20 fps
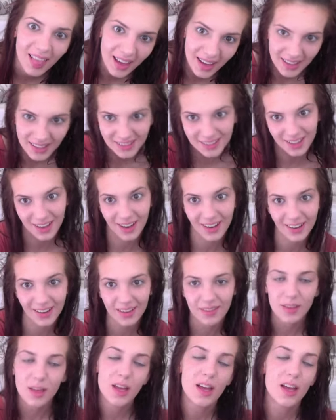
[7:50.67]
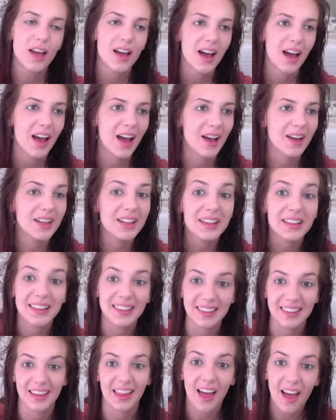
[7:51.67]
can talk. A
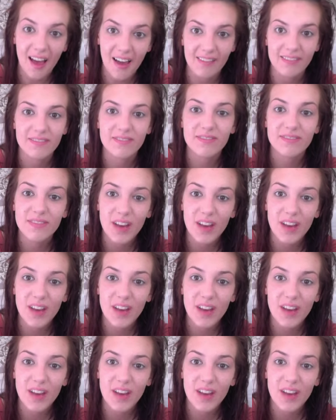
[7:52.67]
glove.